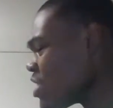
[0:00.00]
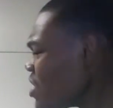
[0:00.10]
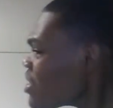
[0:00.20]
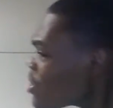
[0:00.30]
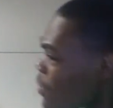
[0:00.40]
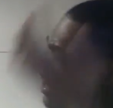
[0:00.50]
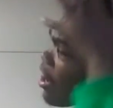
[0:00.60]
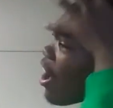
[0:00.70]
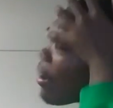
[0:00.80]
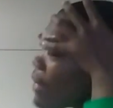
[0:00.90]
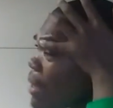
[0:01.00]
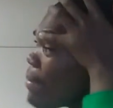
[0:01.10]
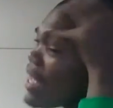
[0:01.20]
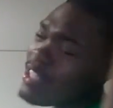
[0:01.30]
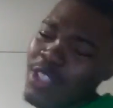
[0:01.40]
Did she just really call me a
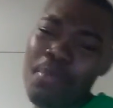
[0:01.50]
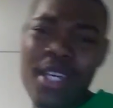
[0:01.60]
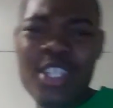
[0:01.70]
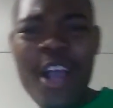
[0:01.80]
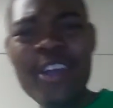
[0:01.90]
bitch? Bitch,